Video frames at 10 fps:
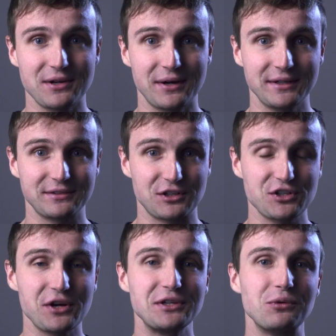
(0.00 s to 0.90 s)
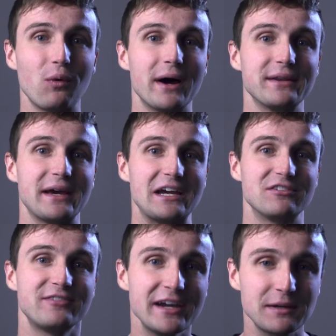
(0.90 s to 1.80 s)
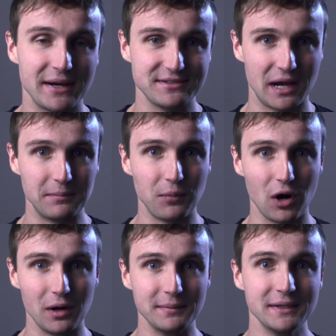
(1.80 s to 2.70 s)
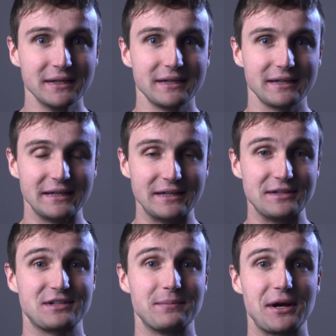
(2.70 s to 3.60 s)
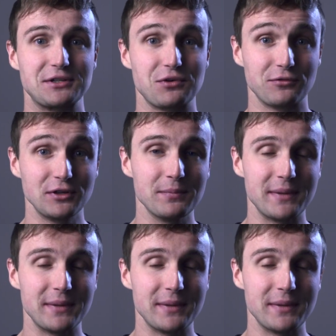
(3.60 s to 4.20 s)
on it to show you what a fake bedtime bulb is compared to a real